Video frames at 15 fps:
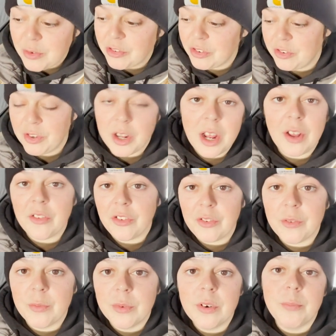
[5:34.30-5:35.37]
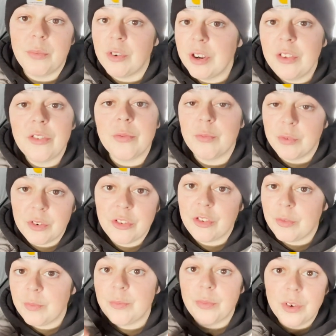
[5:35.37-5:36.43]
was intense. And we're pretty we're
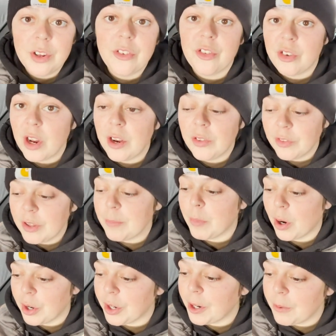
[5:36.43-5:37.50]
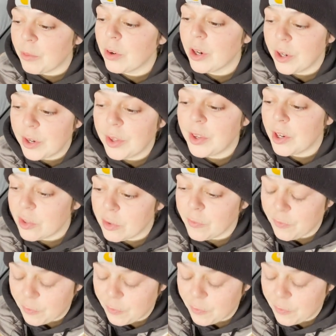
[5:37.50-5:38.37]
pretty steadily marking. We're going to catch a